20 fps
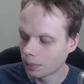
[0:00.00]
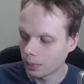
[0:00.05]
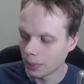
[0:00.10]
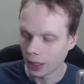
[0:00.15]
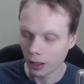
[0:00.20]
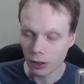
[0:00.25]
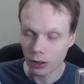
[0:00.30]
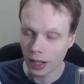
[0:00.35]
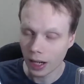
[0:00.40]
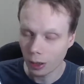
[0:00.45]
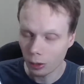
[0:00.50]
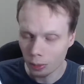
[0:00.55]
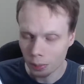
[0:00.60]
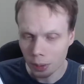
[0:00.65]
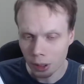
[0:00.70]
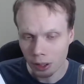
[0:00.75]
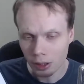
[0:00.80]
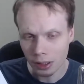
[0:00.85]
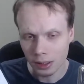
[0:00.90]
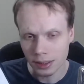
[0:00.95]

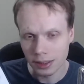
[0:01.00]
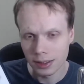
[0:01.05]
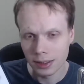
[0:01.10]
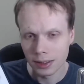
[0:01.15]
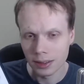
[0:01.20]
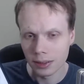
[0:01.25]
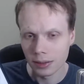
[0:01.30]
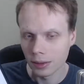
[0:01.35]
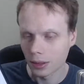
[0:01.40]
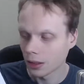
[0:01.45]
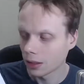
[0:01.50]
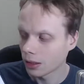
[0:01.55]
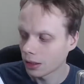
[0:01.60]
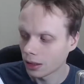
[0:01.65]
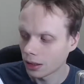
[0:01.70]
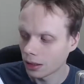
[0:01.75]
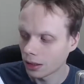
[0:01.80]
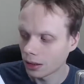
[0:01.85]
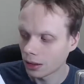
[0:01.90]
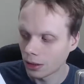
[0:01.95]
outputs,
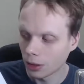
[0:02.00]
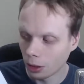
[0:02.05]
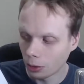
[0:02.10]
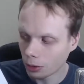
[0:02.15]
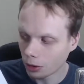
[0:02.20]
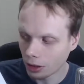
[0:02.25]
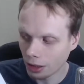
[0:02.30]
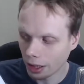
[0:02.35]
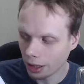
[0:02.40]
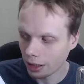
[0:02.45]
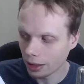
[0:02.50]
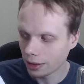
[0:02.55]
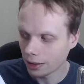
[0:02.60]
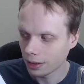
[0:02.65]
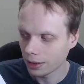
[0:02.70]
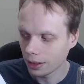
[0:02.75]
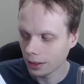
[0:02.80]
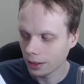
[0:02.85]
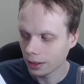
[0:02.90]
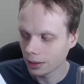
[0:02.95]
lower
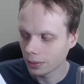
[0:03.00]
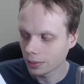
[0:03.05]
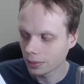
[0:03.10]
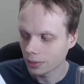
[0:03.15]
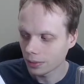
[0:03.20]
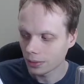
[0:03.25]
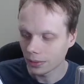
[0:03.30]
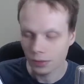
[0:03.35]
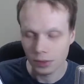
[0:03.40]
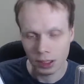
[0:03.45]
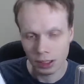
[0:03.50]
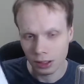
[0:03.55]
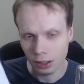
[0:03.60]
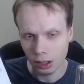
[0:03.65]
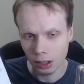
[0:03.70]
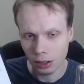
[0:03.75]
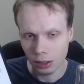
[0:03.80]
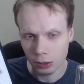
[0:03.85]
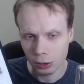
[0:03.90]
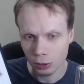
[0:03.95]
latency. It's
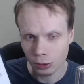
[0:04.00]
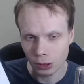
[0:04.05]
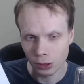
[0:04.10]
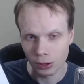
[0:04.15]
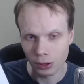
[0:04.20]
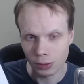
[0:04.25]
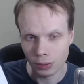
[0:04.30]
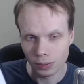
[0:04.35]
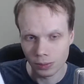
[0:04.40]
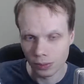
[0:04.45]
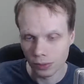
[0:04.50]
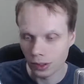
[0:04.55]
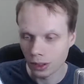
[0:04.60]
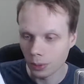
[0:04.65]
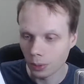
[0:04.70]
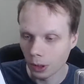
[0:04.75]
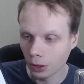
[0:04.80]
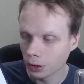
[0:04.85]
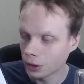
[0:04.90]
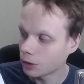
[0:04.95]
all true. The
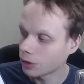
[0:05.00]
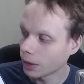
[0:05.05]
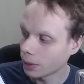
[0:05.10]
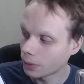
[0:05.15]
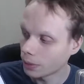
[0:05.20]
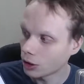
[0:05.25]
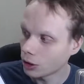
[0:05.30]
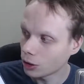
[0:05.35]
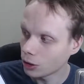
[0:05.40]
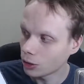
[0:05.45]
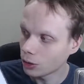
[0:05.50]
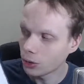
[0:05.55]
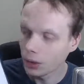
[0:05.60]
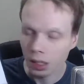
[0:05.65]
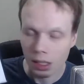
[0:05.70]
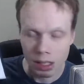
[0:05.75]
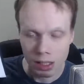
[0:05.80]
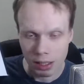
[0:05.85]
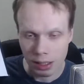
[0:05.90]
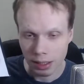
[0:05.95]
Motu M2
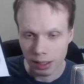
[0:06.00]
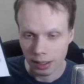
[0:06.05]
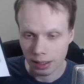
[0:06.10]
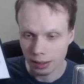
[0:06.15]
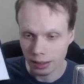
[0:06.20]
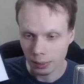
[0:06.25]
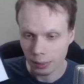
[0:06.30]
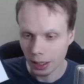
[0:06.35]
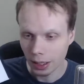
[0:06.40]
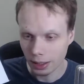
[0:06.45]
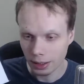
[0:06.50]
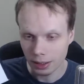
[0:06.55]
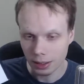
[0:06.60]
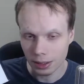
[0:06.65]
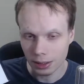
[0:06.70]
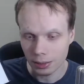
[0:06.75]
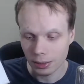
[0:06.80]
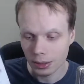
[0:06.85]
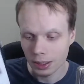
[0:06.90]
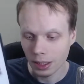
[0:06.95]
is
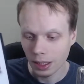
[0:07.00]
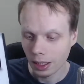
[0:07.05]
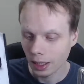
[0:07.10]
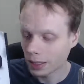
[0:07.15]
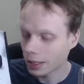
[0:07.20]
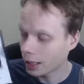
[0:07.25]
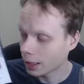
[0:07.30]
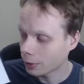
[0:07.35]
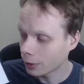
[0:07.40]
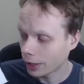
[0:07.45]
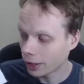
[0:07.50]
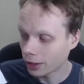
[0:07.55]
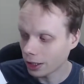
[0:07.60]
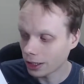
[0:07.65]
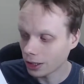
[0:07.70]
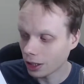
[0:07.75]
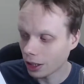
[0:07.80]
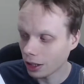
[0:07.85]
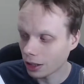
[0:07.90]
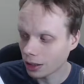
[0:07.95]
amazing, and I
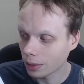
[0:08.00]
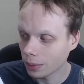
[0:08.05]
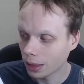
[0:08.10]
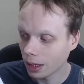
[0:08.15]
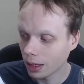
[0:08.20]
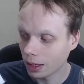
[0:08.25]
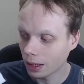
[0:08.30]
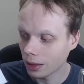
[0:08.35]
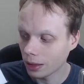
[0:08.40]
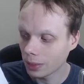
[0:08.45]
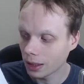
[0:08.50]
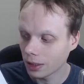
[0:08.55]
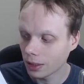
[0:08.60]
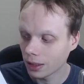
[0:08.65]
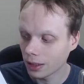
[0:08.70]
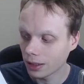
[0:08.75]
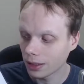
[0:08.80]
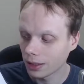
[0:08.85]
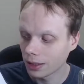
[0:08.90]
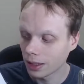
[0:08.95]
rarely talk about it
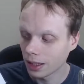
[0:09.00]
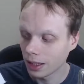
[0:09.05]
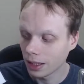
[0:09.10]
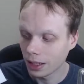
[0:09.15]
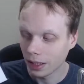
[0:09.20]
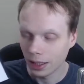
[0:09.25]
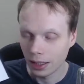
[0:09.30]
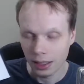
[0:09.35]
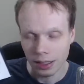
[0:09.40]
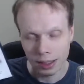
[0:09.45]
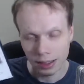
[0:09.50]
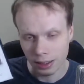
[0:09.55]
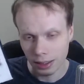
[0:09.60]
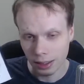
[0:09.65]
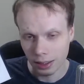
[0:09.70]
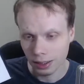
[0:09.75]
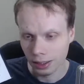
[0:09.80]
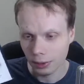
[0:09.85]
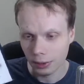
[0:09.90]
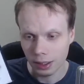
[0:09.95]
because it
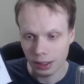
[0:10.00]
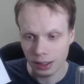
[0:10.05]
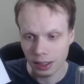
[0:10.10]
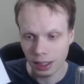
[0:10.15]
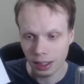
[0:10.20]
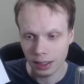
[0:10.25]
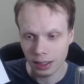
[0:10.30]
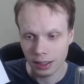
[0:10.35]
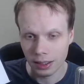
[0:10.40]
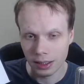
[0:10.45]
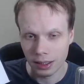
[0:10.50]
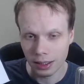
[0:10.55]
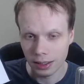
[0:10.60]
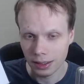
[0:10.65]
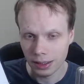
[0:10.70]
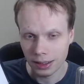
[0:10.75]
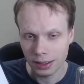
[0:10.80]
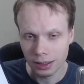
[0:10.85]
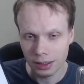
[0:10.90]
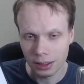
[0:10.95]
does everything it
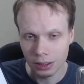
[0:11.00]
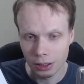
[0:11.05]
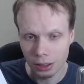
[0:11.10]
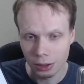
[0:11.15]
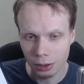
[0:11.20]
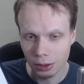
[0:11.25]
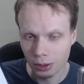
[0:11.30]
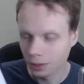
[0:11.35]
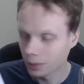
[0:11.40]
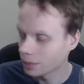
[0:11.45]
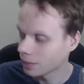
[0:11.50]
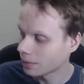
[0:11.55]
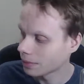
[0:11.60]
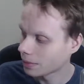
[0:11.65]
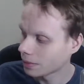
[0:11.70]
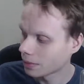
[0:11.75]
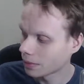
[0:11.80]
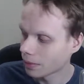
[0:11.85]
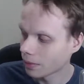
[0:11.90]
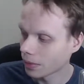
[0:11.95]
needs to do.
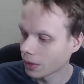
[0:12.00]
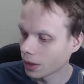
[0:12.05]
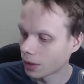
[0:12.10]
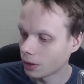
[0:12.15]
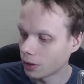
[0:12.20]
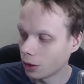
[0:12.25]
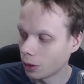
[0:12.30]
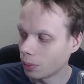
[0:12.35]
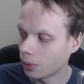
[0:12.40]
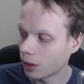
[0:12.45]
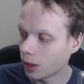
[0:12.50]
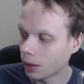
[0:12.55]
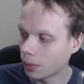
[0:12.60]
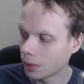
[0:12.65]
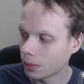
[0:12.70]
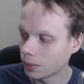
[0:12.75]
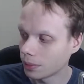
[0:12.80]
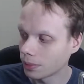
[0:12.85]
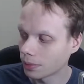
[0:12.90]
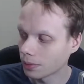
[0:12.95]
No
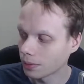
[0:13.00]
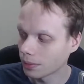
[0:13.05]
problem.